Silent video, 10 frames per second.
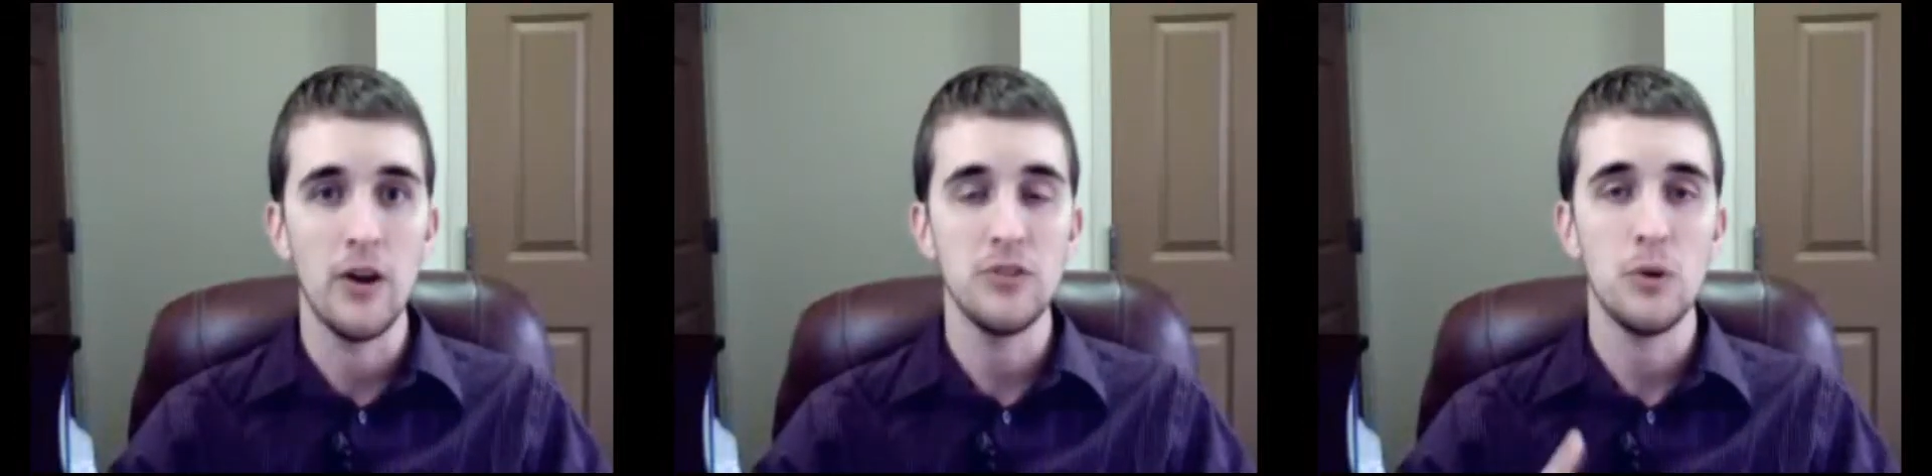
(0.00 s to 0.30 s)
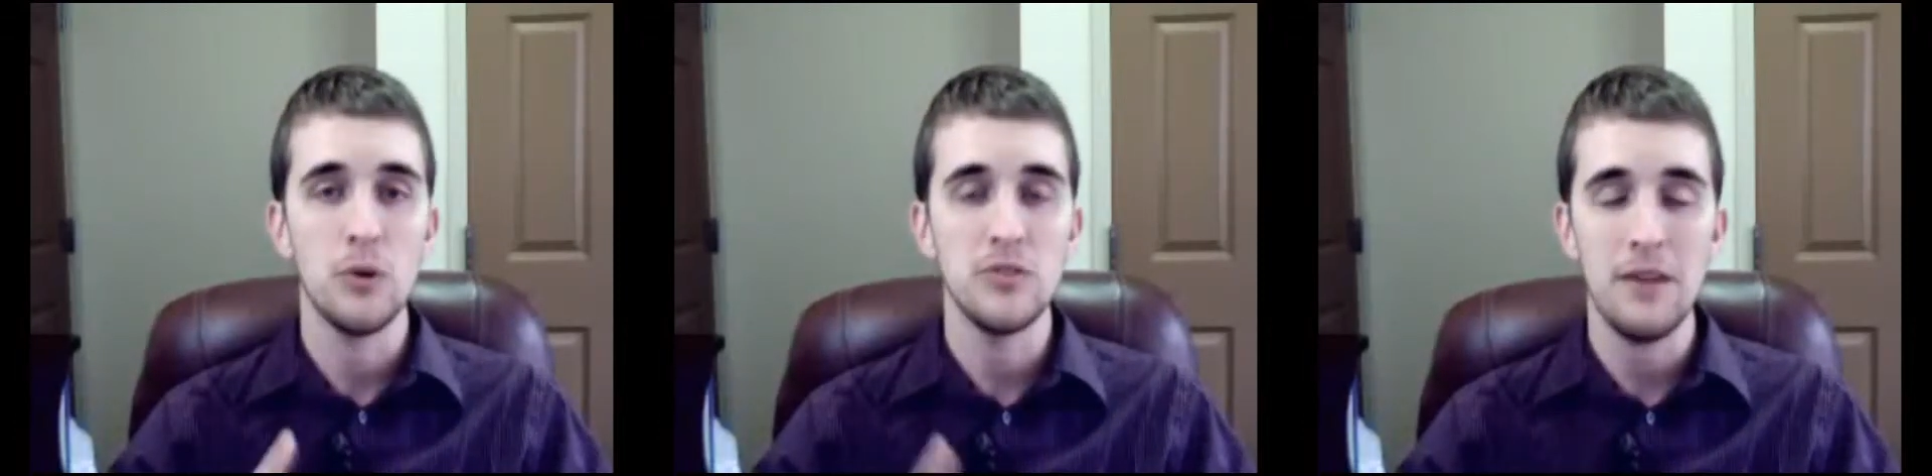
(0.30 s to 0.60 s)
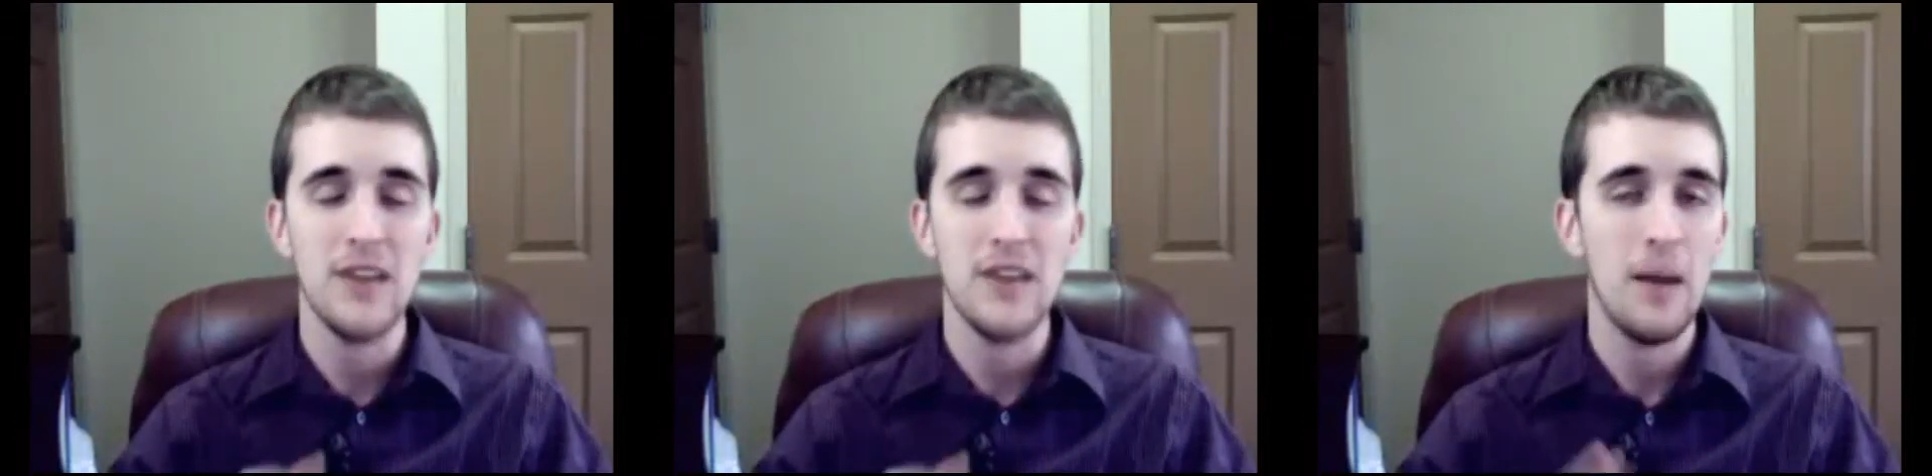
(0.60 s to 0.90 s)
also
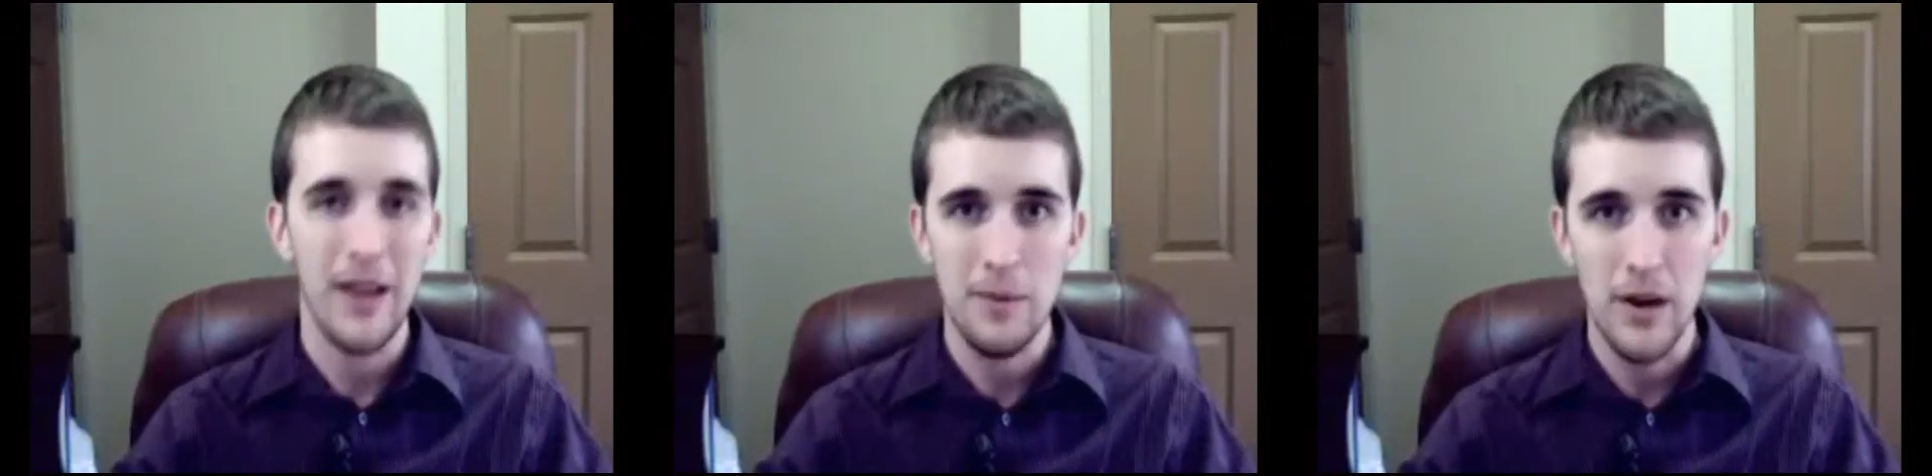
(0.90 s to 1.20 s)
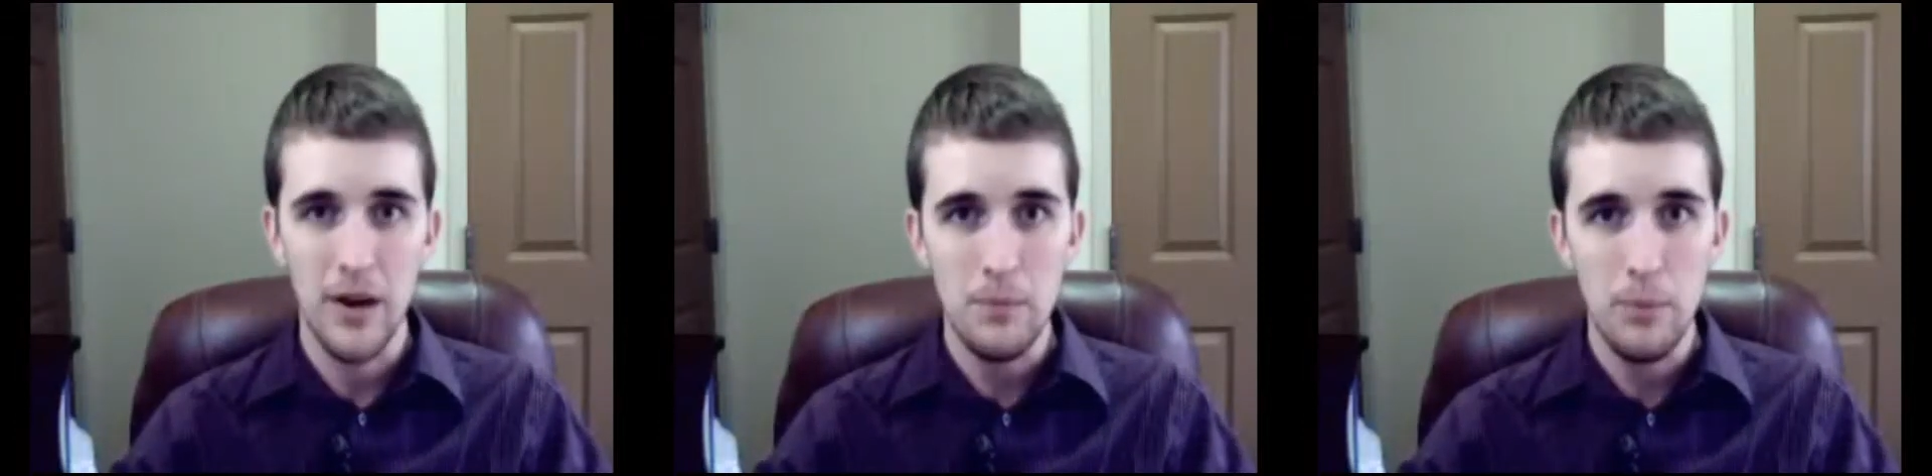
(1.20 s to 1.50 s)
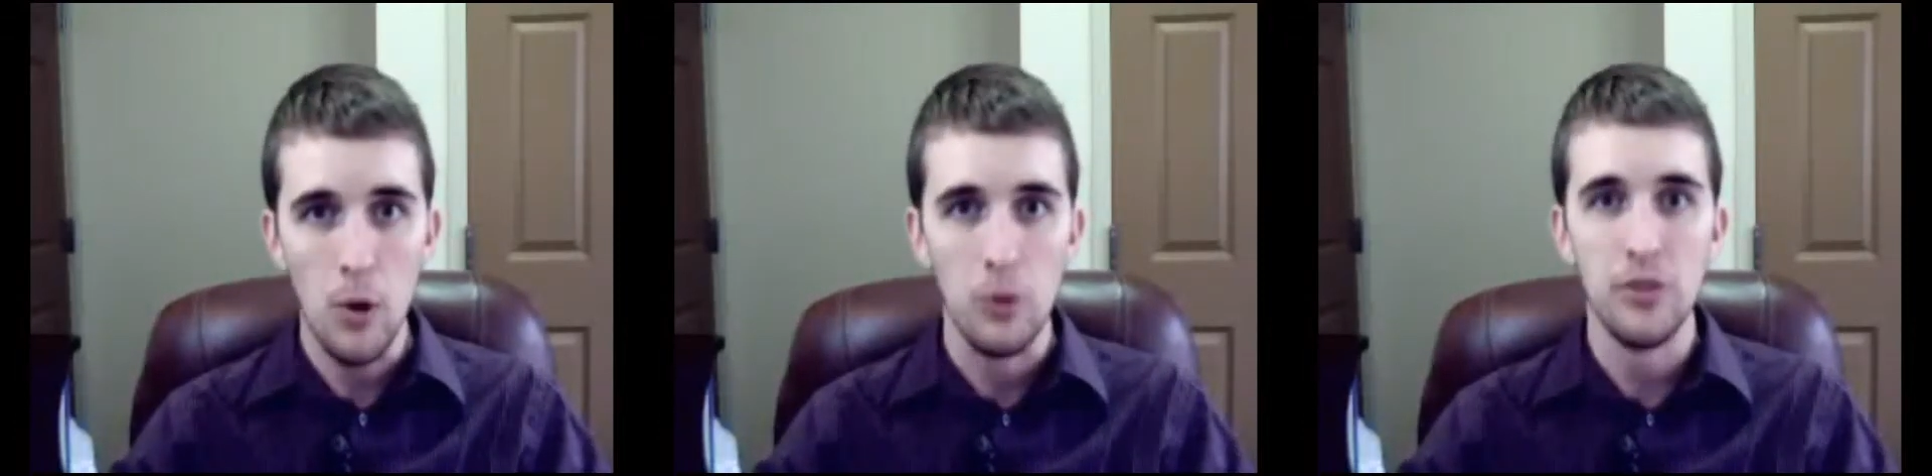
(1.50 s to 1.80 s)
save time and money
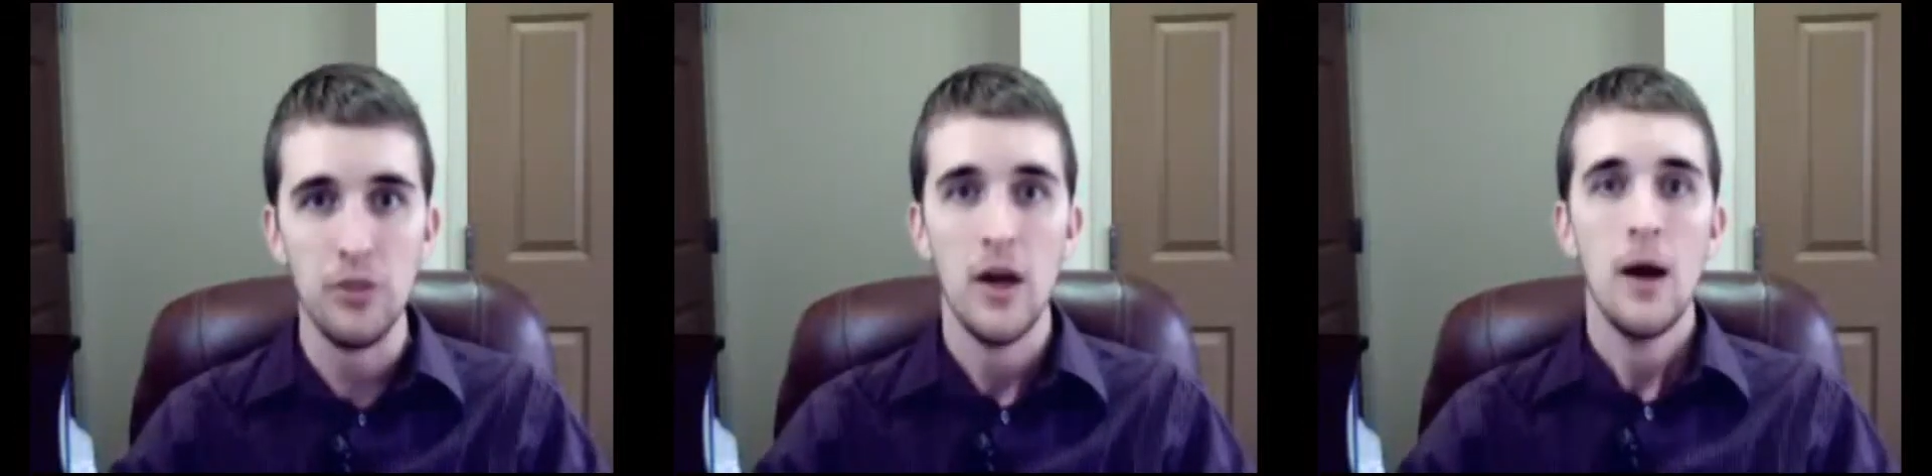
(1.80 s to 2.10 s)
both